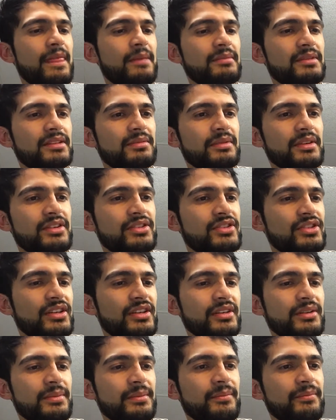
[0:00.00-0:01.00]
Make sure.
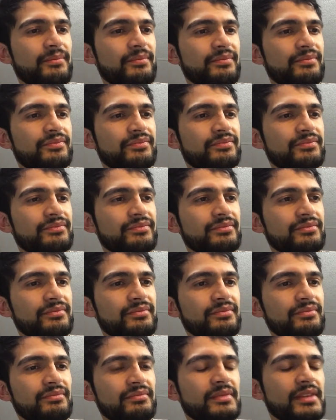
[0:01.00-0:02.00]

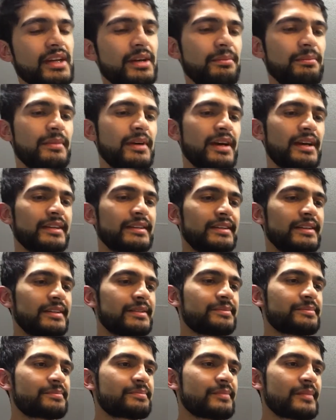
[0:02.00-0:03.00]
Yep, I
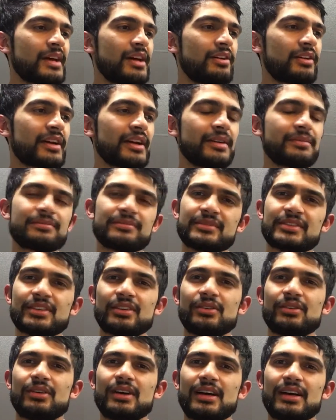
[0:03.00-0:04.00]
did. Okay,
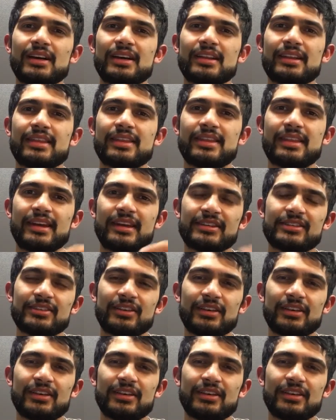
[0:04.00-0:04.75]
so uh, that's